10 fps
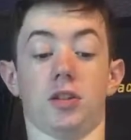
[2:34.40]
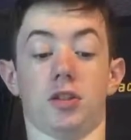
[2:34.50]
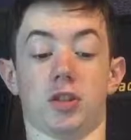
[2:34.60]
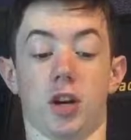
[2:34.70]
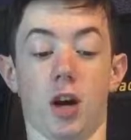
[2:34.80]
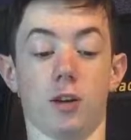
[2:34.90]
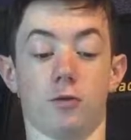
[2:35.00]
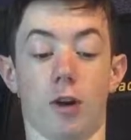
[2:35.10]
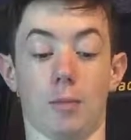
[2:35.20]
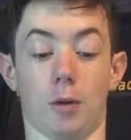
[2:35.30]
such as
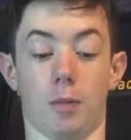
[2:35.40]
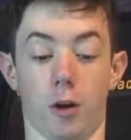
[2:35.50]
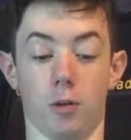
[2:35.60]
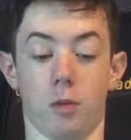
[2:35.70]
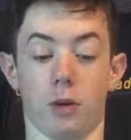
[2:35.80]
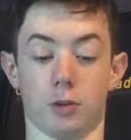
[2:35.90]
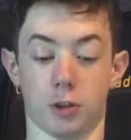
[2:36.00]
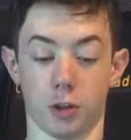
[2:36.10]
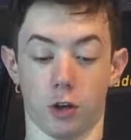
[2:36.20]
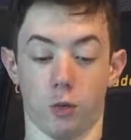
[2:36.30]
cotton, rubber, palm oil,
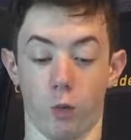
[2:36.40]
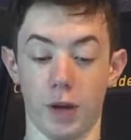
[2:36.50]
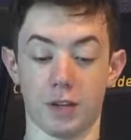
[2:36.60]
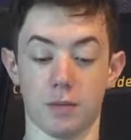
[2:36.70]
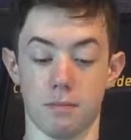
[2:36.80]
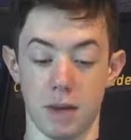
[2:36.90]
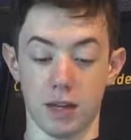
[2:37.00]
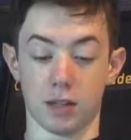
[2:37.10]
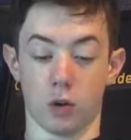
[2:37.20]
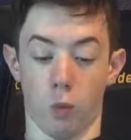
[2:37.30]
sugar, wheat,
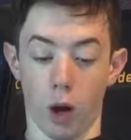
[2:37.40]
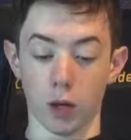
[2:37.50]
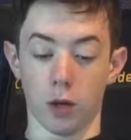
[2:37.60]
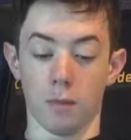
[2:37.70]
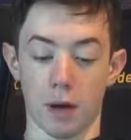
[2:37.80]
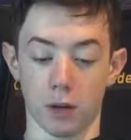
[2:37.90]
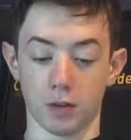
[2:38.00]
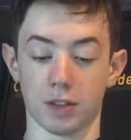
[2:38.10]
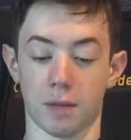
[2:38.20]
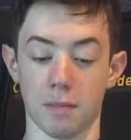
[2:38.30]
meat, guano,
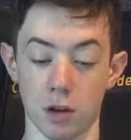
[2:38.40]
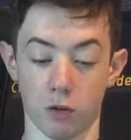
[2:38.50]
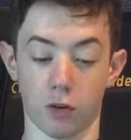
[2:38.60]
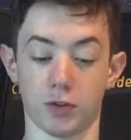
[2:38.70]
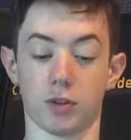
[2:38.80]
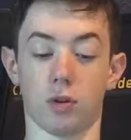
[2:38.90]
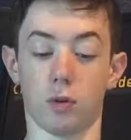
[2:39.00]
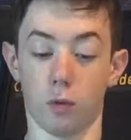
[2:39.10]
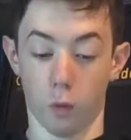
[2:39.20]
metals, and minerals.